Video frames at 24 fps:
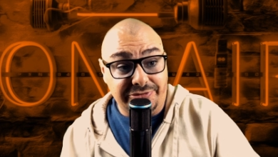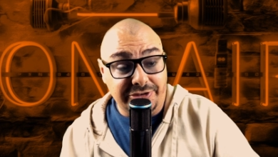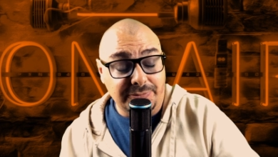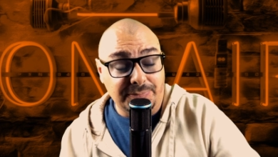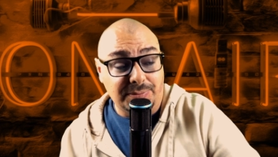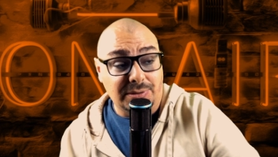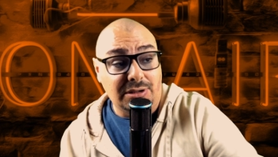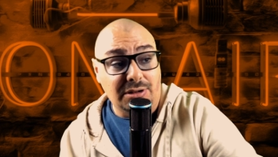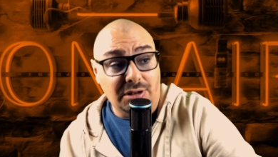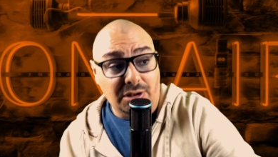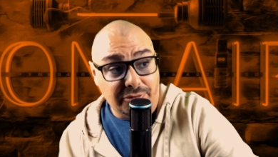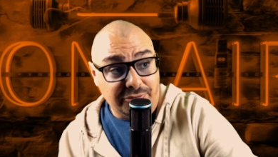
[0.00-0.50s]
the
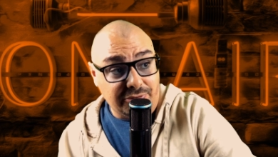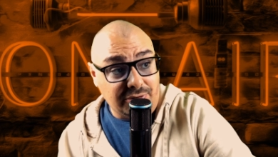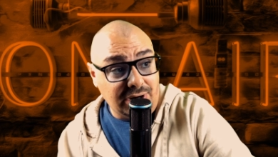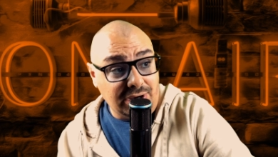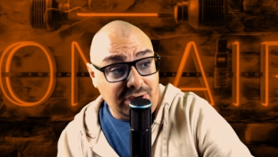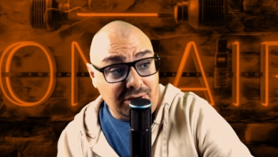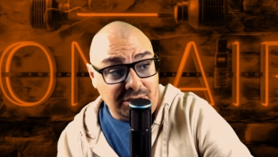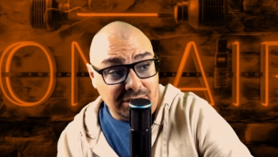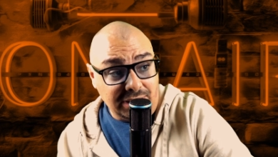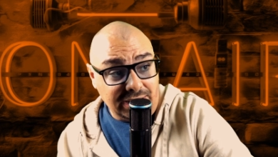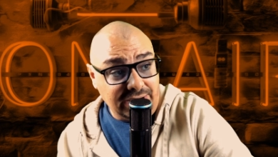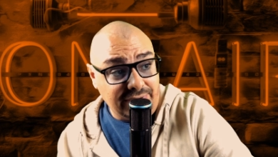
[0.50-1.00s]
football over a
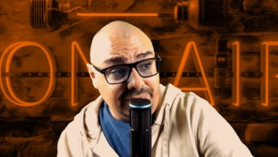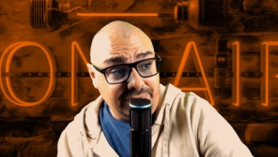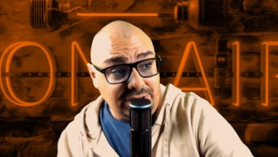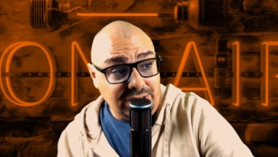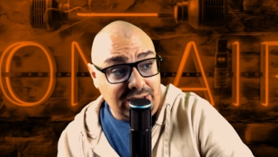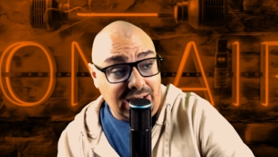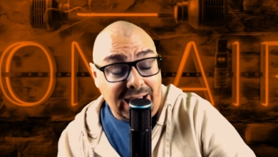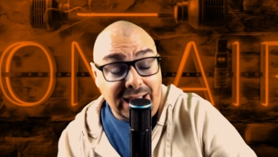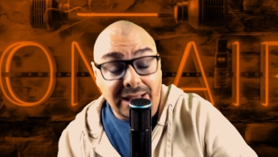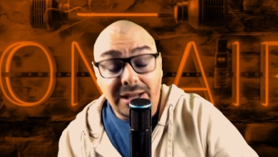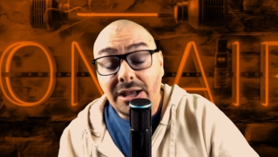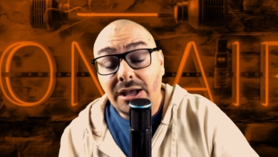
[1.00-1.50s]
hell, hell of a
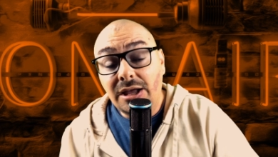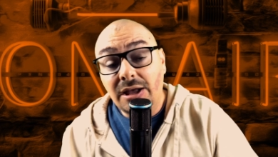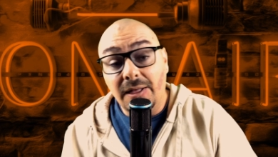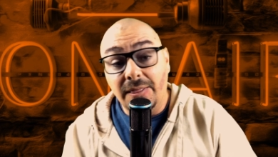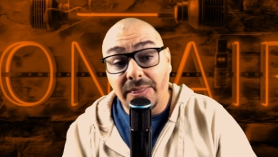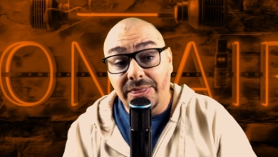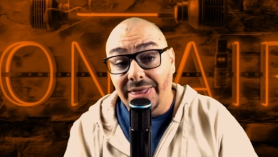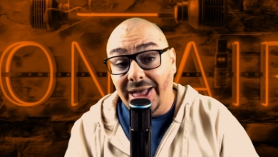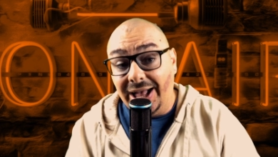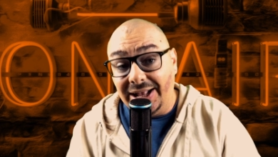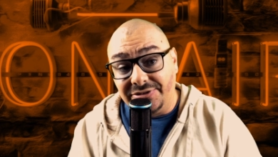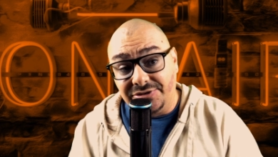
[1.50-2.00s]
lot.
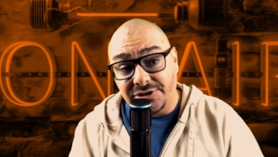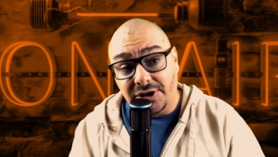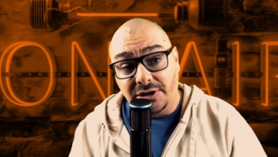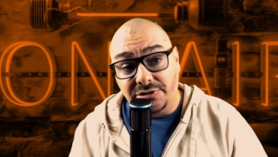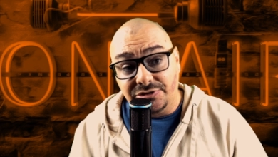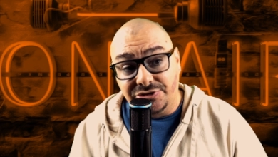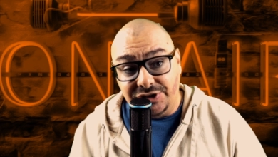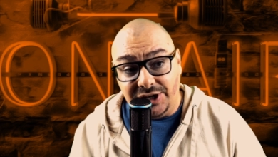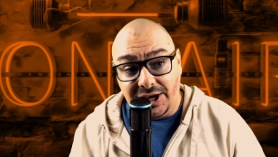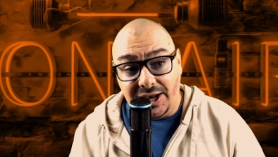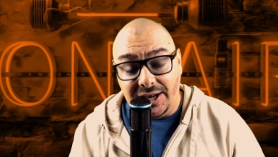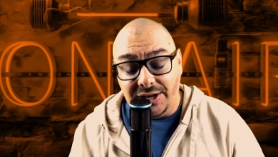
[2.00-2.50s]
That's all
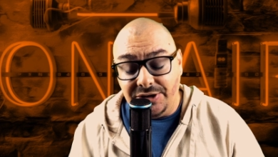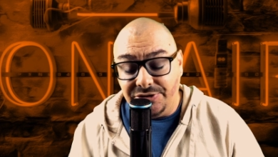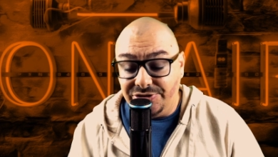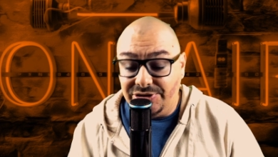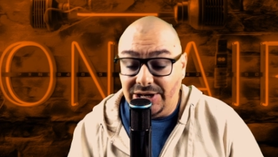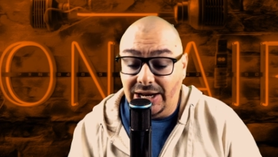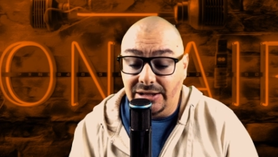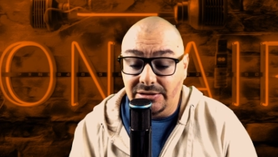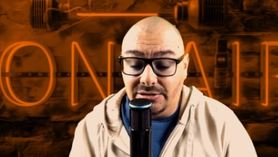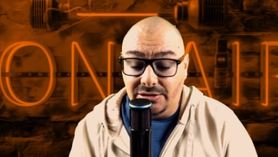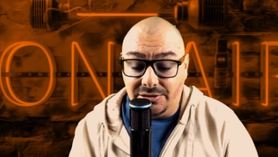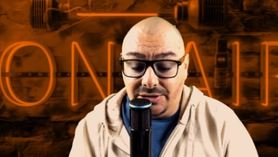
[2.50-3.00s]
changed.
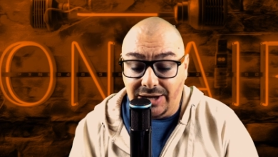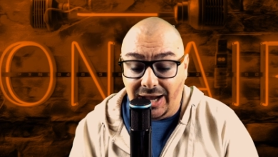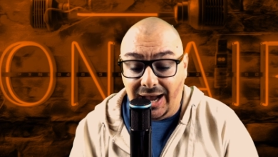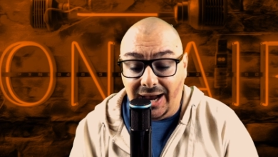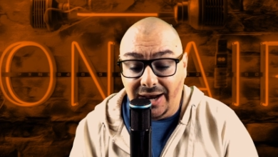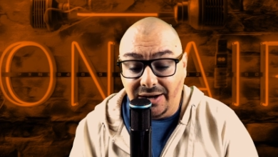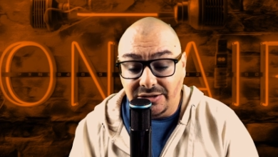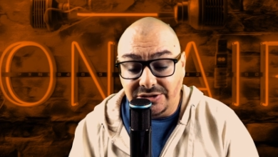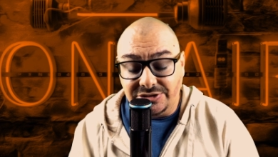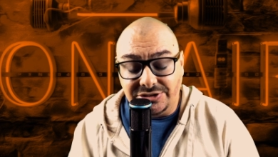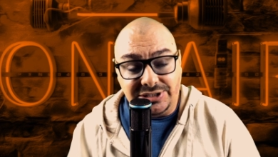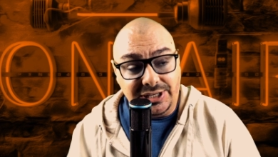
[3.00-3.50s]
Now, look,
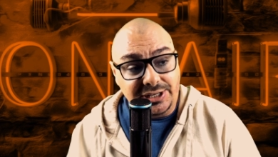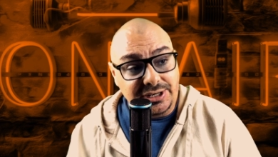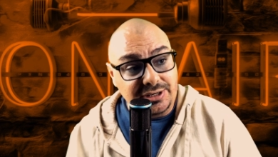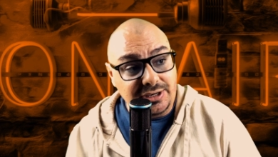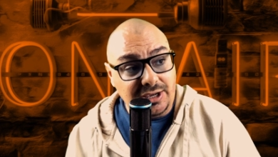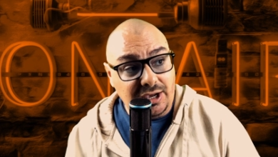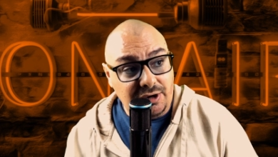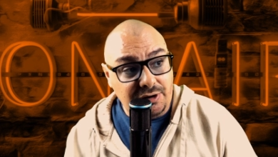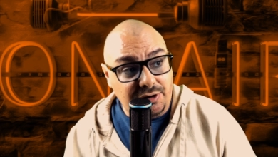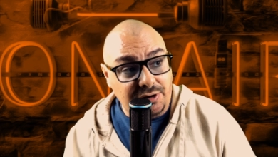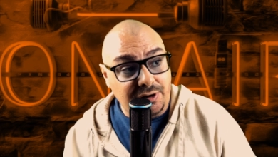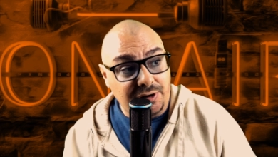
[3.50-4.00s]
I understand he
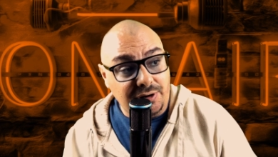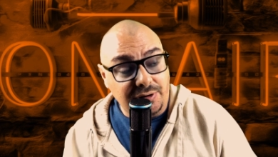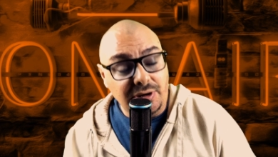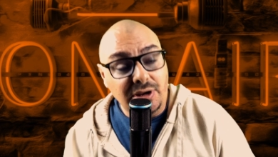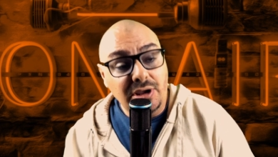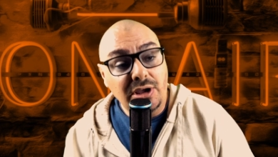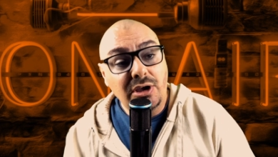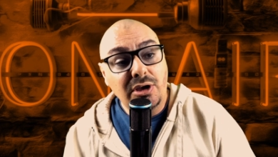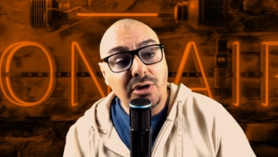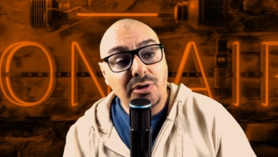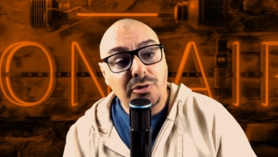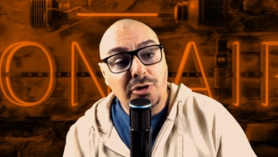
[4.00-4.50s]
got hurt.
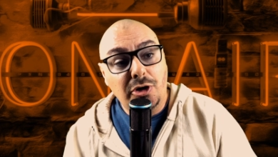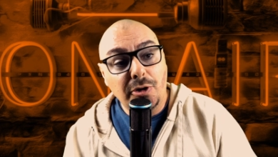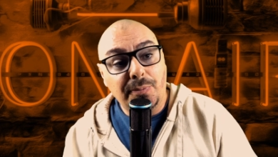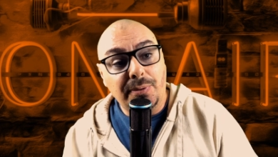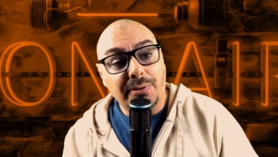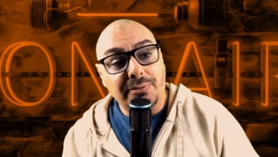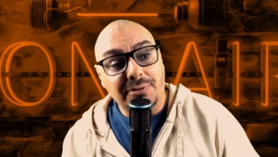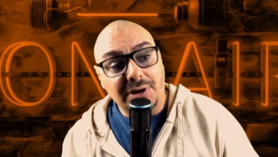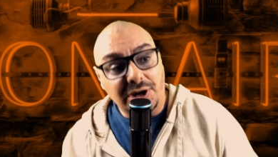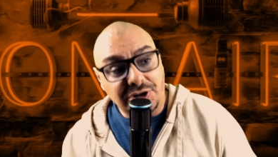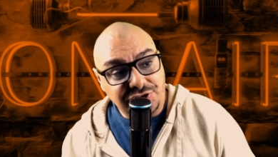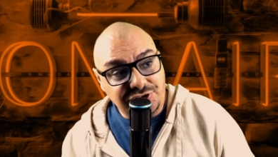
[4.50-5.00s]
Cooper
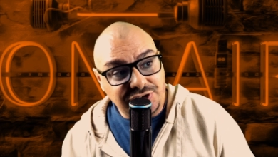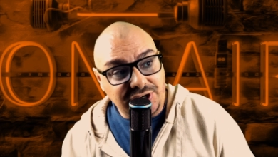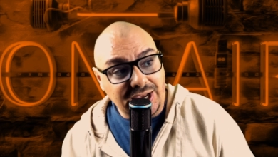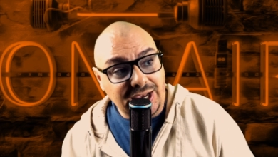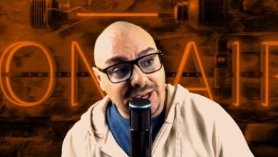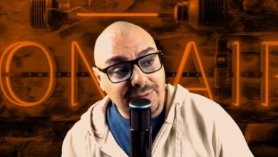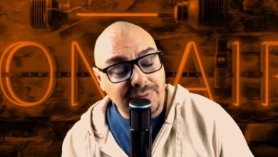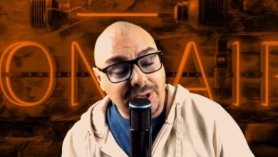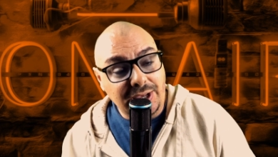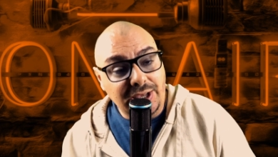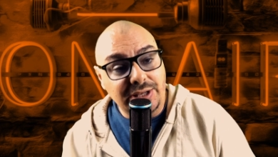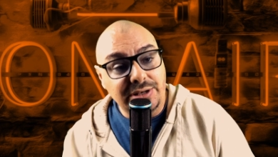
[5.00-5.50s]
Rush
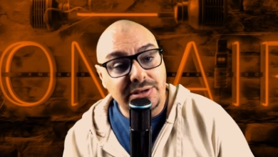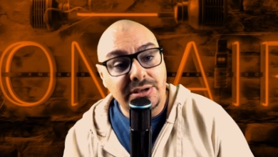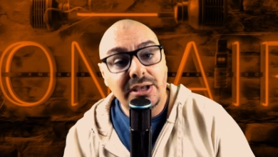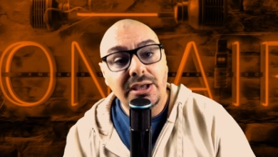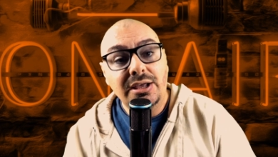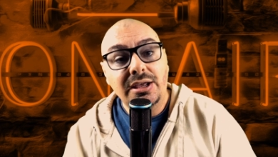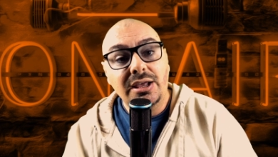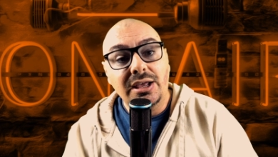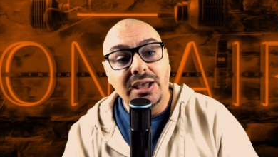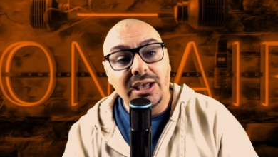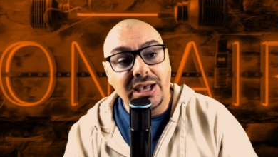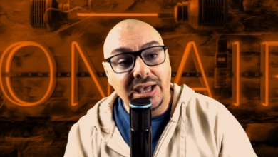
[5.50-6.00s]
came in.
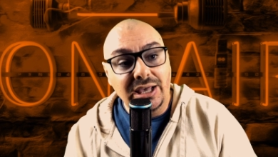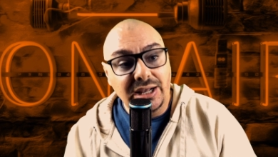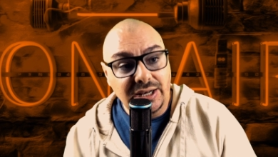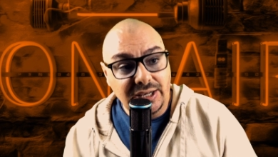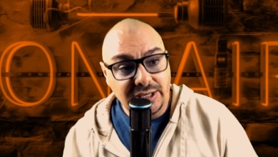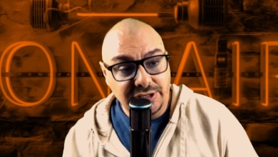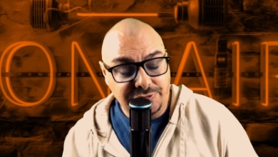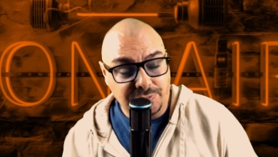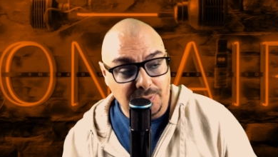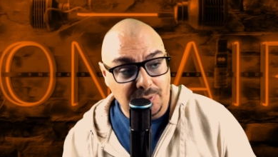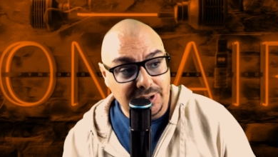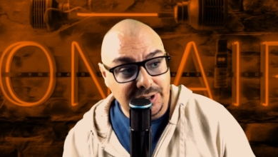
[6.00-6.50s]
It
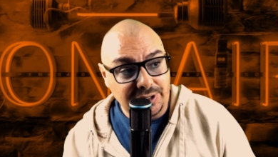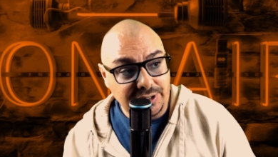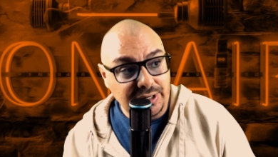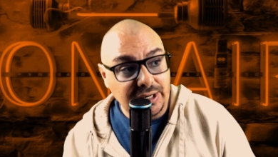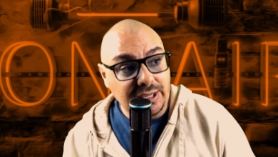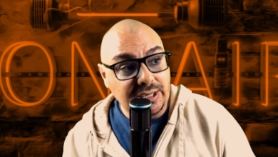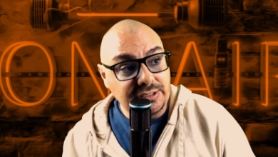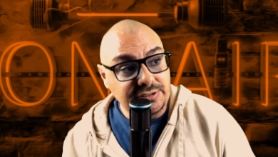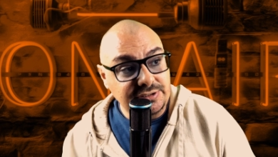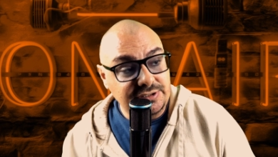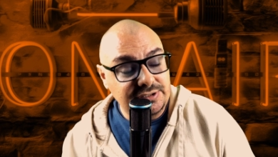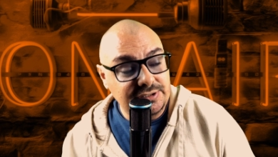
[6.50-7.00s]
is what it
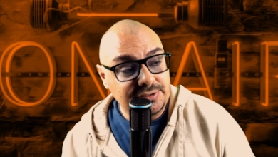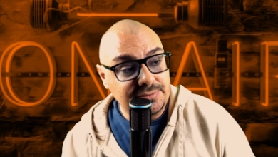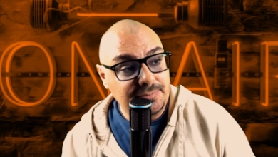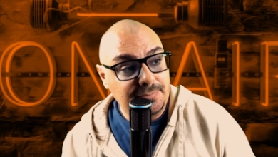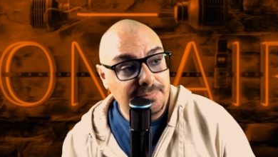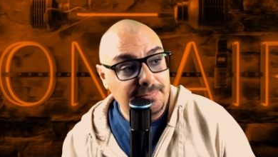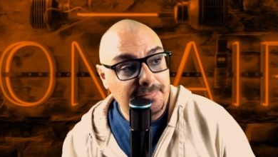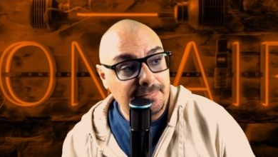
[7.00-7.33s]
is.